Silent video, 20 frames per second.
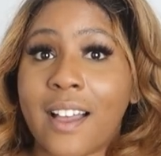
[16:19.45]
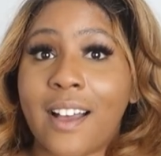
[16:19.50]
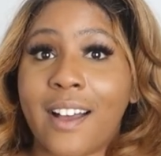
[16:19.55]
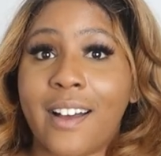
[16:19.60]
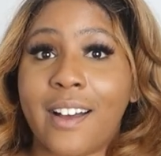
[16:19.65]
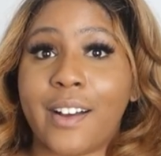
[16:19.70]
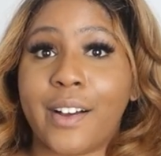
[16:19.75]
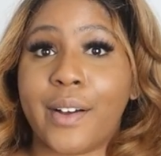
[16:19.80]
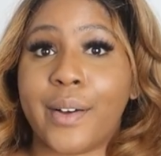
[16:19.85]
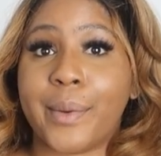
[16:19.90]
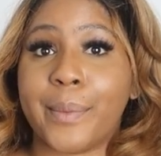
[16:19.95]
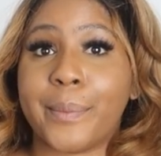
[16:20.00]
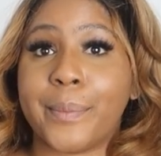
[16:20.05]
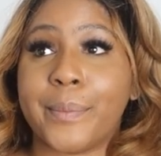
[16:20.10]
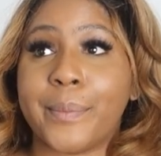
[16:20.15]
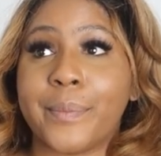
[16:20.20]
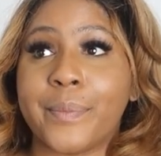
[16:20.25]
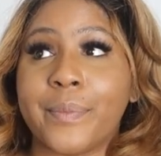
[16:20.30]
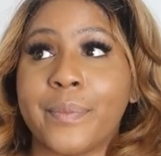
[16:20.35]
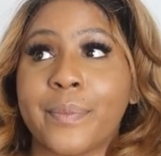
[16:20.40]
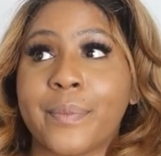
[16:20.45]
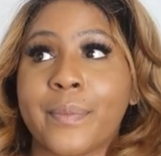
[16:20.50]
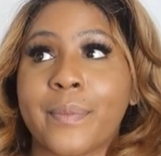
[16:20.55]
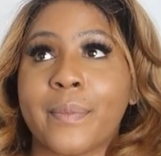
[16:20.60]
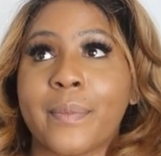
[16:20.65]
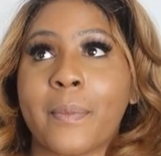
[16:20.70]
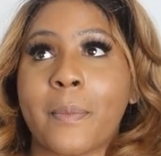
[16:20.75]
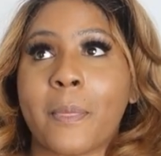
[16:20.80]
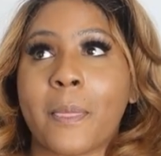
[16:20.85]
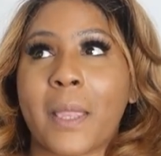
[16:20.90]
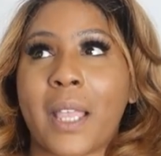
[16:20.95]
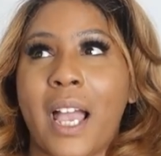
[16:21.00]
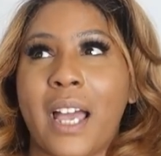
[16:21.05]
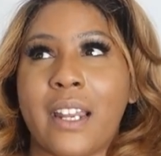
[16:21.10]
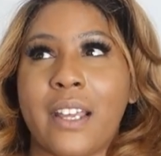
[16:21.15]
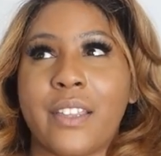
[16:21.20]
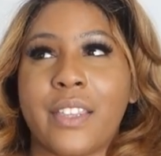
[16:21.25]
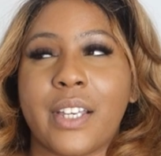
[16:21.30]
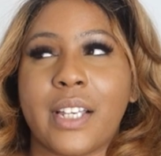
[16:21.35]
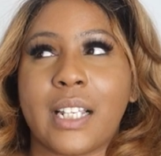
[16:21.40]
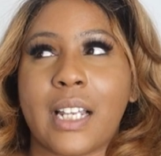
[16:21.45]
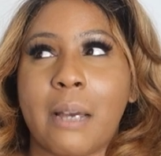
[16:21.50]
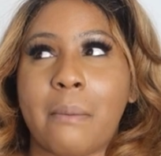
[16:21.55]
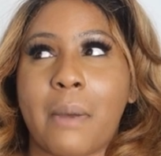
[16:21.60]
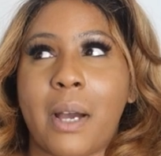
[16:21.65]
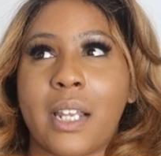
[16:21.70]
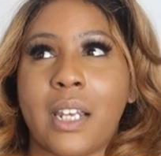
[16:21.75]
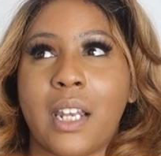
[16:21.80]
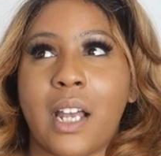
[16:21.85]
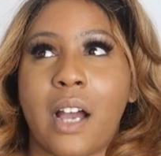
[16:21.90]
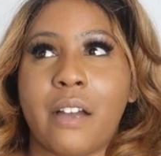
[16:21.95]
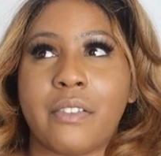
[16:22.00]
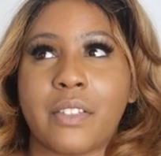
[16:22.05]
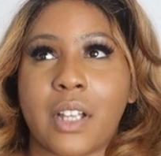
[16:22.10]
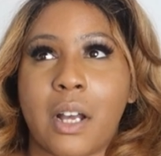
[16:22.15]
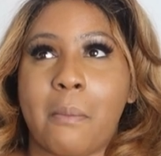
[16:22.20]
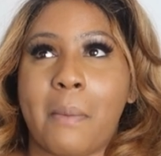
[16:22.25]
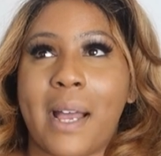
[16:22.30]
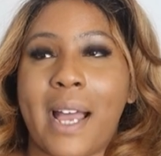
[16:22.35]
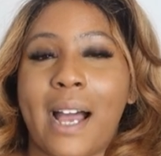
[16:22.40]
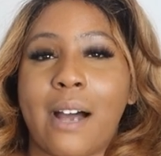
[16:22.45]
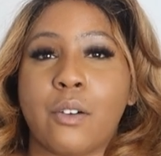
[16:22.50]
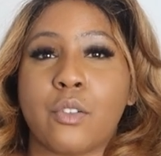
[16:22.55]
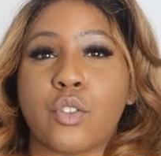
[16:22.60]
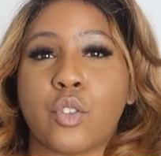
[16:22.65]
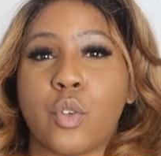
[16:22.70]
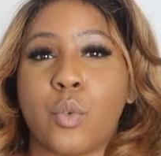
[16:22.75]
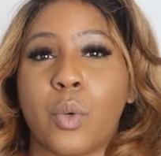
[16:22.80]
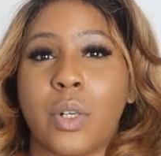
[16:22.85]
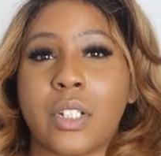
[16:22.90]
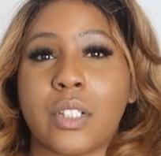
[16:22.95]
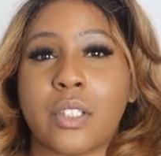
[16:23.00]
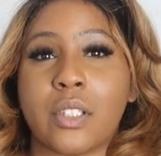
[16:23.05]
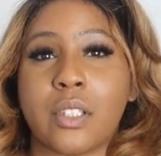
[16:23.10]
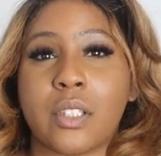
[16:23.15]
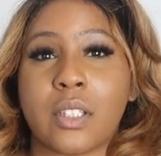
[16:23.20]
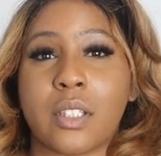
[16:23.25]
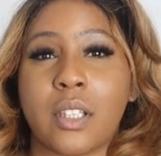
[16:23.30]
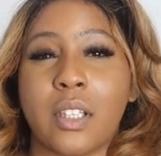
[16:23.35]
And I think like my lifestyle, my outdoor ones,